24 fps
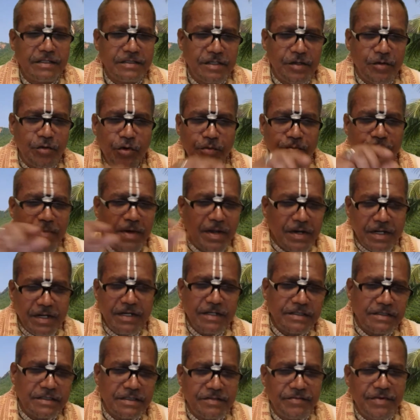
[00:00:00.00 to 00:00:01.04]
There's a rope mark
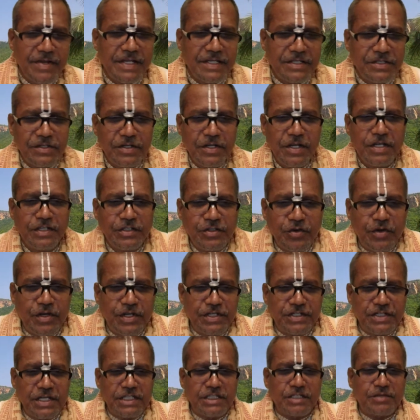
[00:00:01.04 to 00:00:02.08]
on his waist. So
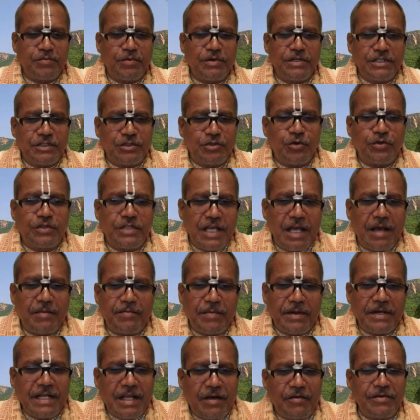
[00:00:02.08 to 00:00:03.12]
Krishna used to pull his dhoti
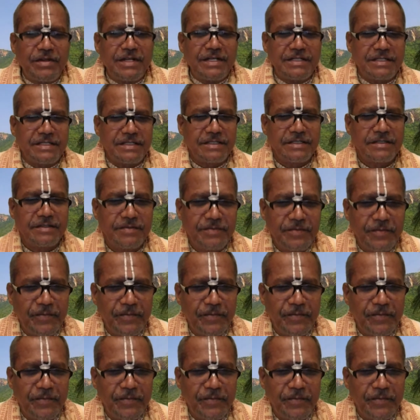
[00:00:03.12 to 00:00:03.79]
up and cover it,